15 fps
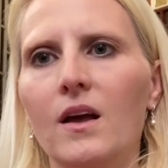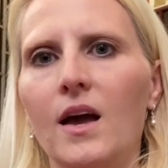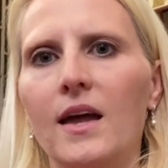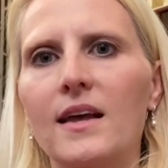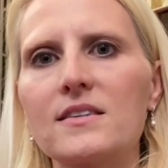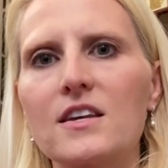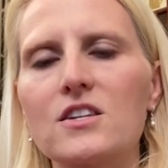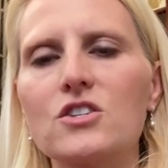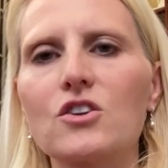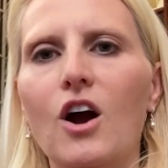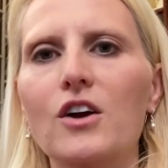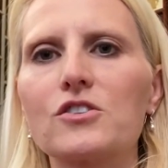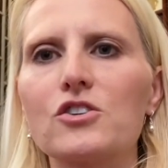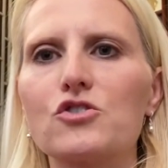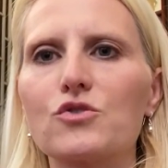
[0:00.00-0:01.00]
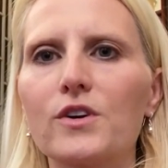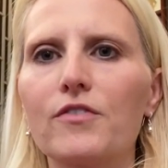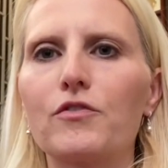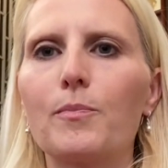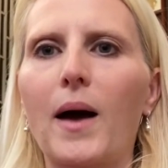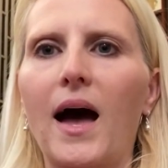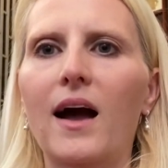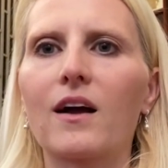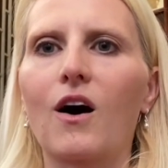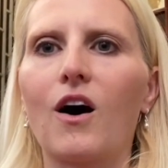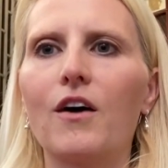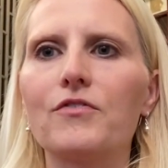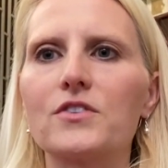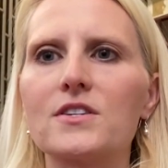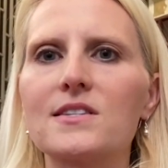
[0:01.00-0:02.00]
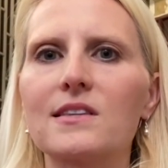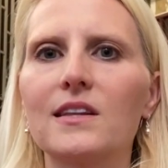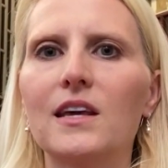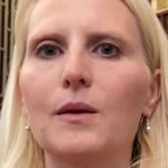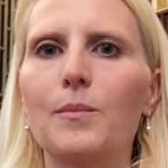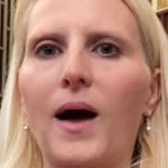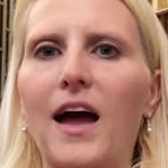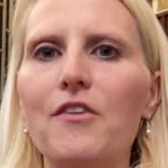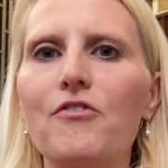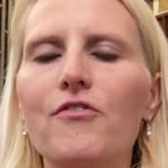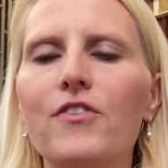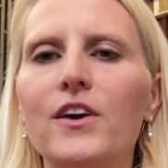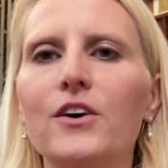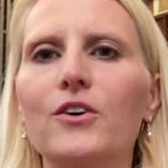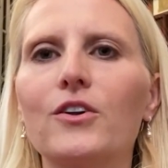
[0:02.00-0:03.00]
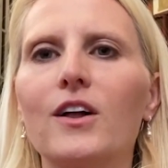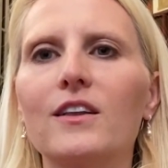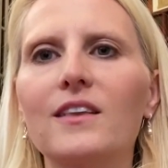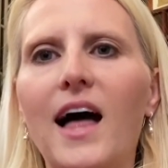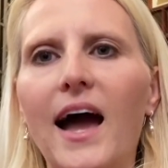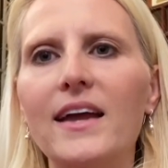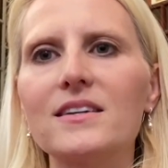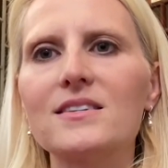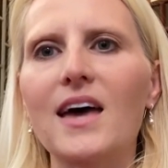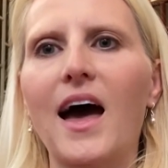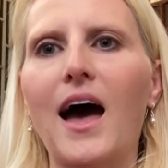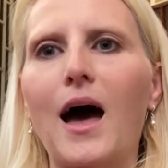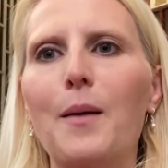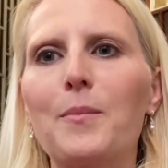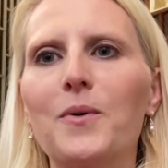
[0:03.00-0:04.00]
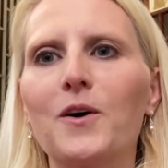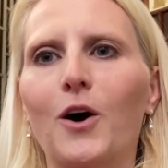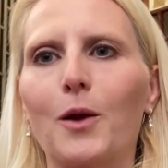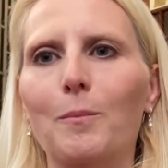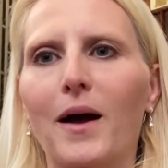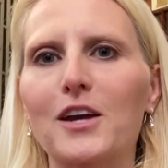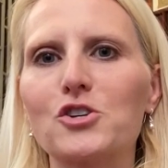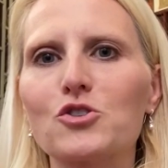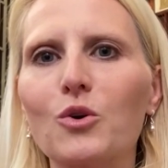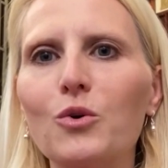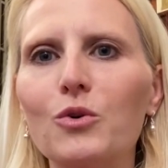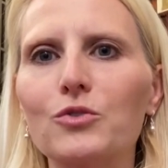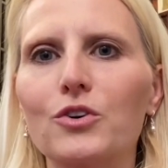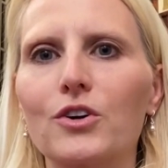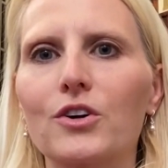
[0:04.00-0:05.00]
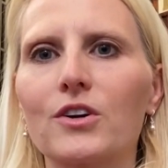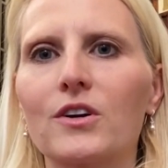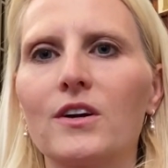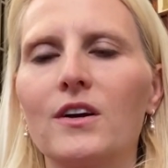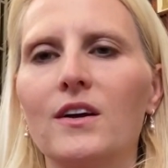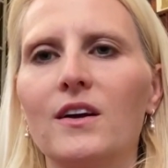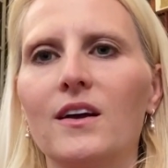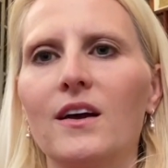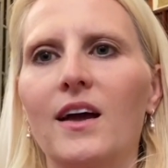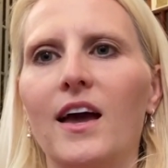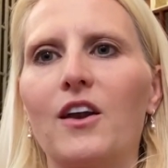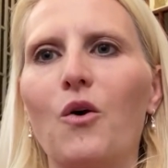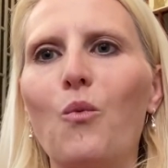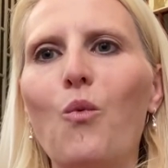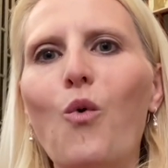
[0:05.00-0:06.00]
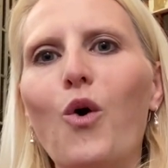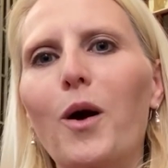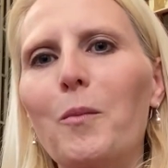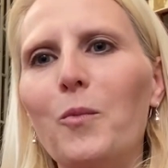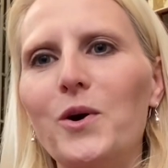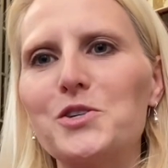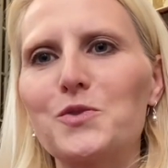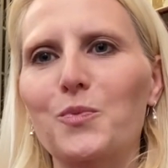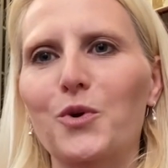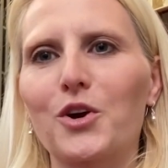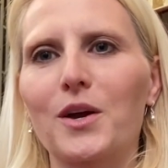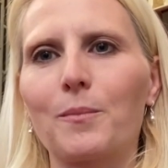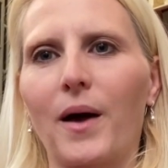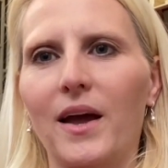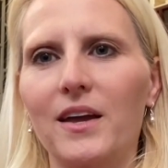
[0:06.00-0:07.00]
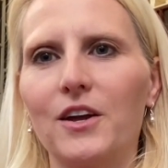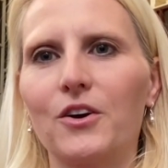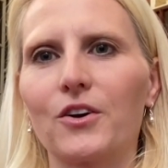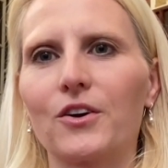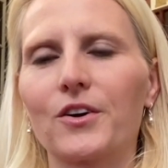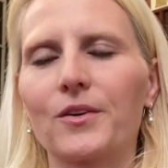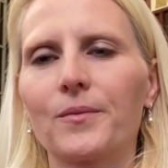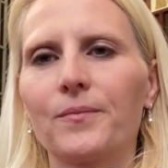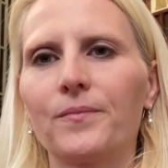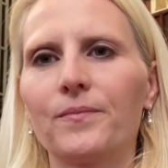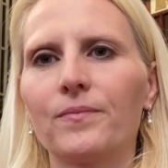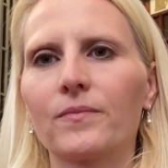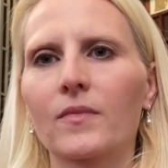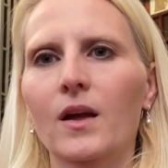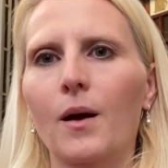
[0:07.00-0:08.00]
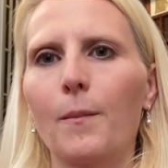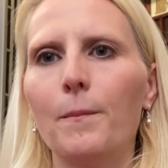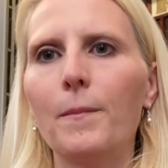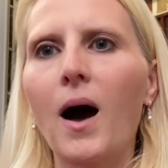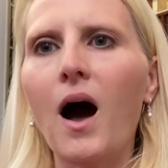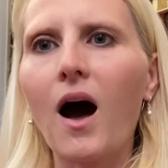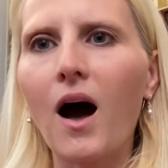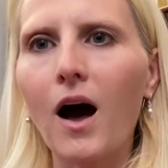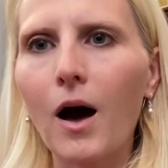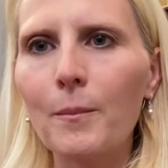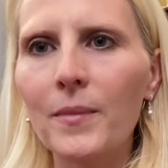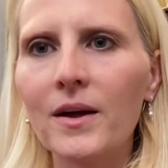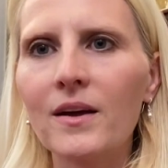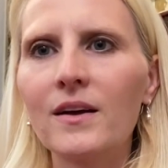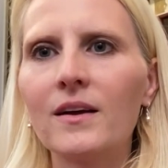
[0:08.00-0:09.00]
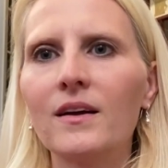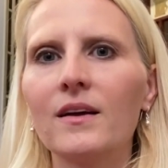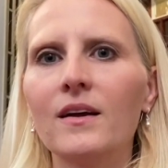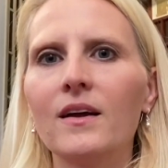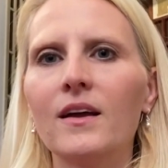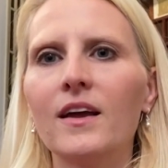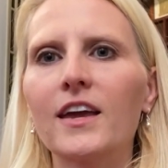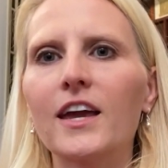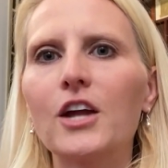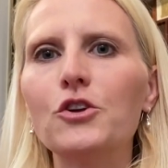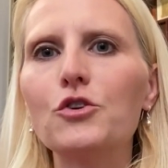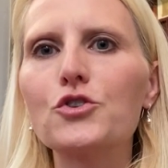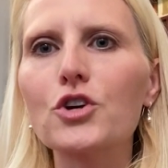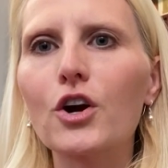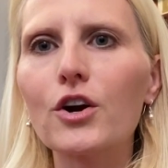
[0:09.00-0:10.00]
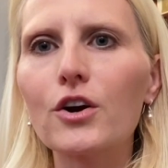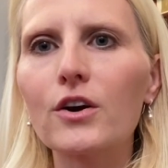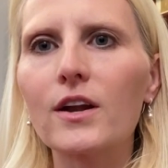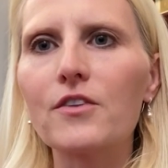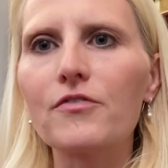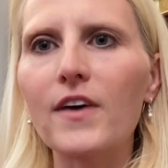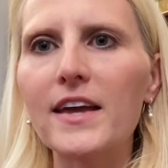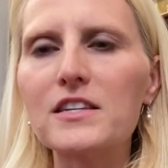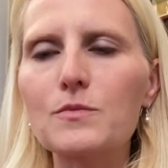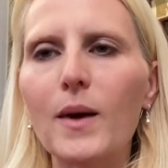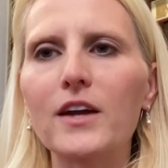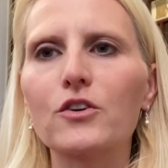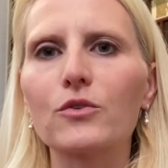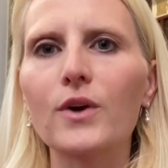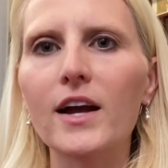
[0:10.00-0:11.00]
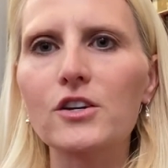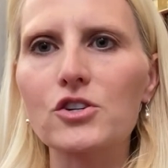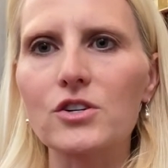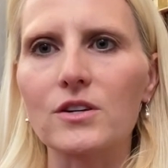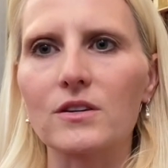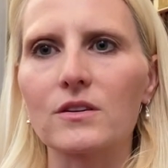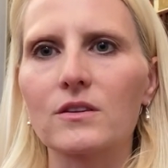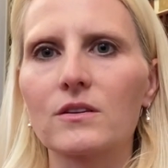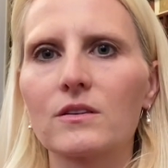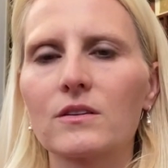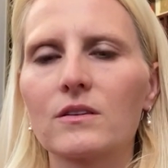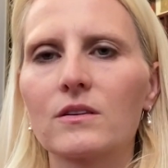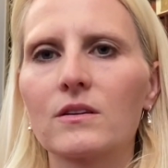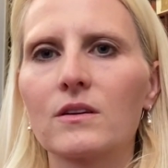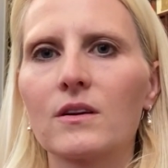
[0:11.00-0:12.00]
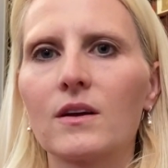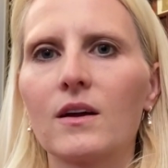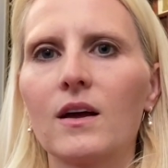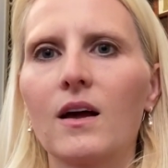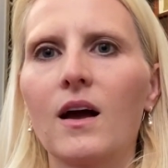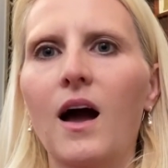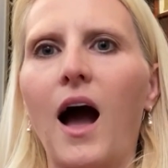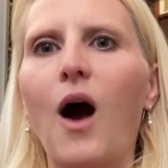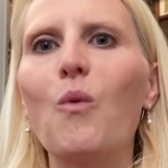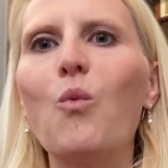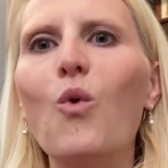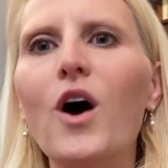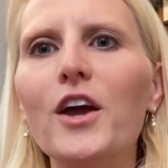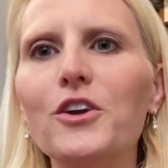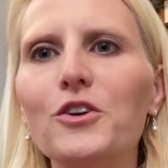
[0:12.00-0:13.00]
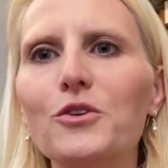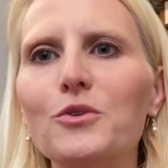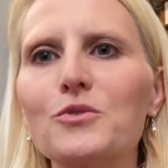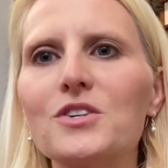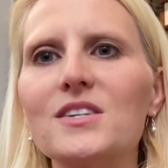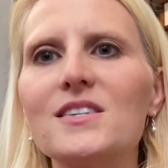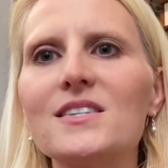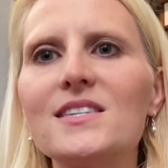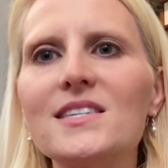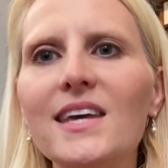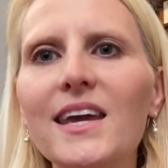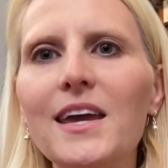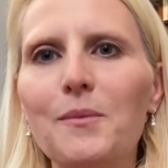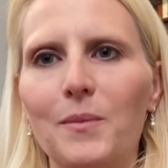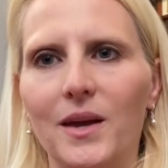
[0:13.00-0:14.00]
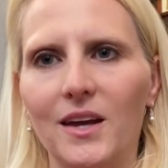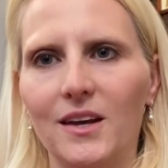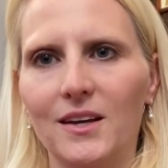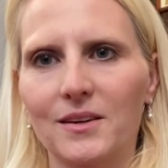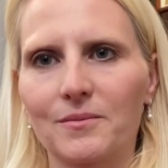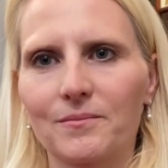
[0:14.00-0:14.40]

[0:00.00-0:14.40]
And as I start to drift back off to sleep, I feel a light tap on my shoulder and a warm whisper in my ear. "Mom, can you turn and face my direction? I want you to see me."